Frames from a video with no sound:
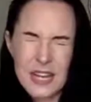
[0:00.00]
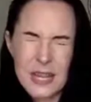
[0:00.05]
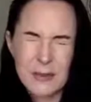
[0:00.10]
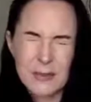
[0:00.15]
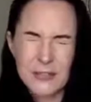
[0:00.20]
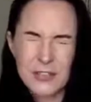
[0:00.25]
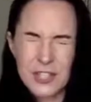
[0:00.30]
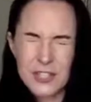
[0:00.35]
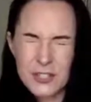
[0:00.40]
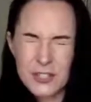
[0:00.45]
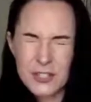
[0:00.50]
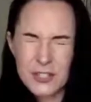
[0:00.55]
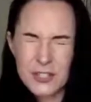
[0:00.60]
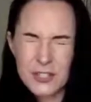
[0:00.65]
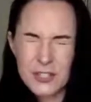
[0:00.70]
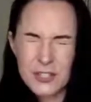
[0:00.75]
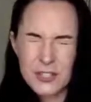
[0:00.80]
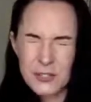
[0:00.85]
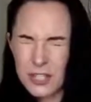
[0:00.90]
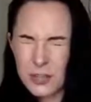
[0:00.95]
In the name of Jesus
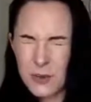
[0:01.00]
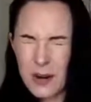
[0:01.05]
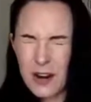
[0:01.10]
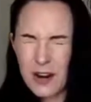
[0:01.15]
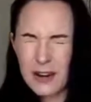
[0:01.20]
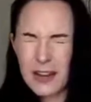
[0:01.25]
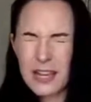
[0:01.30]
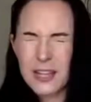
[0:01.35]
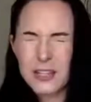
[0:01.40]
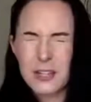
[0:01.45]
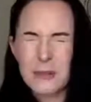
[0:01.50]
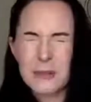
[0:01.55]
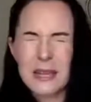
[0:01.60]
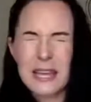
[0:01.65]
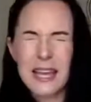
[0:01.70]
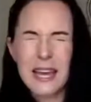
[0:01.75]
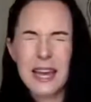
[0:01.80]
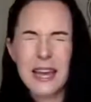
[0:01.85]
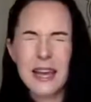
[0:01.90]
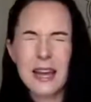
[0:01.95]
Christ, Yeshua, Archangel
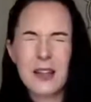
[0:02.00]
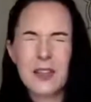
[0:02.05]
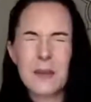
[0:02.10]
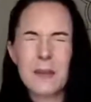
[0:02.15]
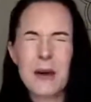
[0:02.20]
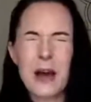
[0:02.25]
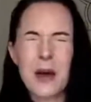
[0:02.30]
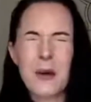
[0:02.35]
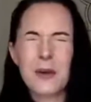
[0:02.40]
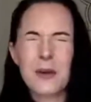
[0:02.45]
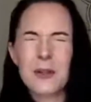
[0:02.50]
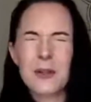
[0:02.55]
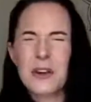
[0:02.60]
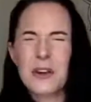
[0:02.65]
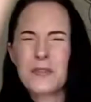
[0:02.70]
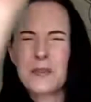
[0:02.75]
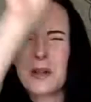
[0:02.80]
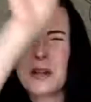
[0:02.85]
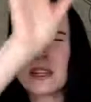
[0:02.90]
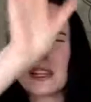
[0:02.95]
Michael, and the power and the
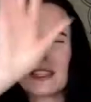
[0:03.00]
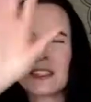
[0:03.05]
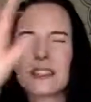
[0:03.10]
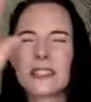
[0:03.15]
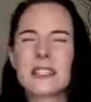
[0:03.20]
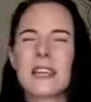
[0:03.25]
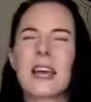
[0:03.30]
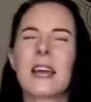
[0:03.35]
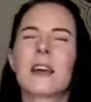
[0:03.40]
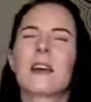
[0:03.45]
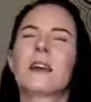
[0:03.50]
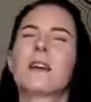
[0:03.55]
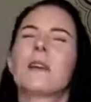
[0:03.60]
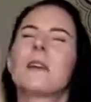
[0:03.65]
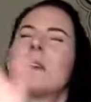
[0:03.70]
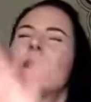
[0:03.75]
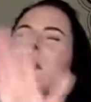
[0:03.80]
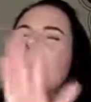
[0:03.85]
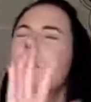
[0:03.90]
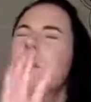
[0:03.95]
order of Melchizedek,
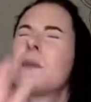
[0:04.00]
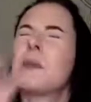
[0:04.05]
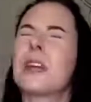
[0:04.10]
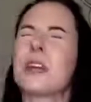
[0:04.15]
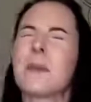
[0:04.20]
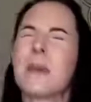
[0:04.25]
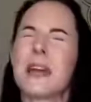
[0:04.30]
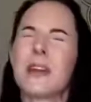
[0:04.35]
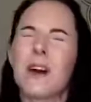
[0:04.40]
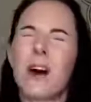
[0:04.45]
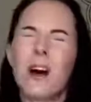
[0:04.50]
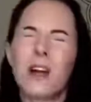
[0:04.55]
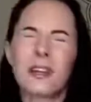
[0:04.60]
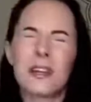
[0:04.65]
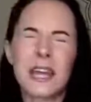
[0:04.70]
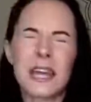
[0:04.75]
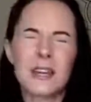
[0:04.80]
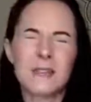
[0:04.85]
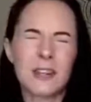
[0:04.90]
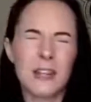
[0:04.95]
we command all
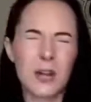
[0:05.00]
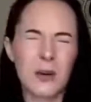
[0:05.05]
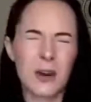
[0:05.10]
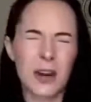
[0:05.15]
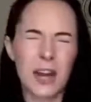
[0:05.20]
negative and